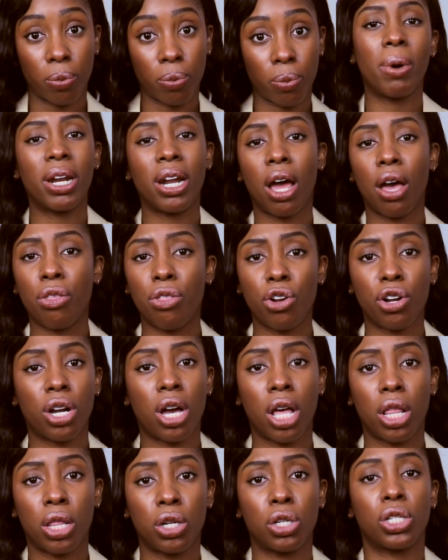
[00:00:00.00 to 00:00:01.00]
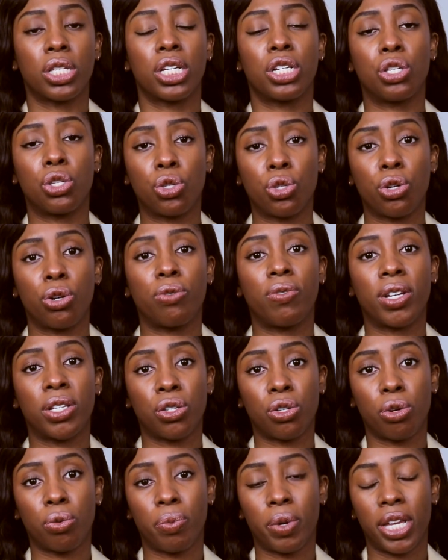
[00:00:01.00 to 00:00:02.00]
But other colors can serve as
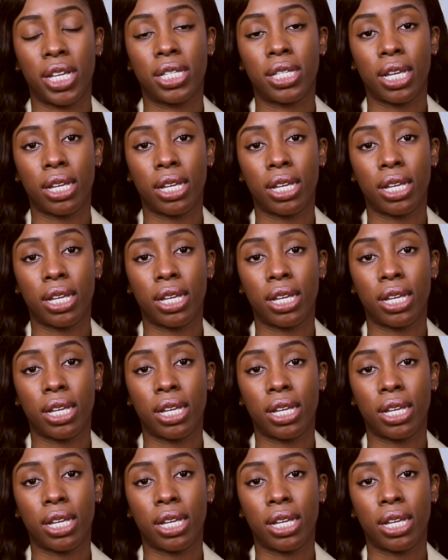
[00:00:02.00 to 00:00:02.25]
your base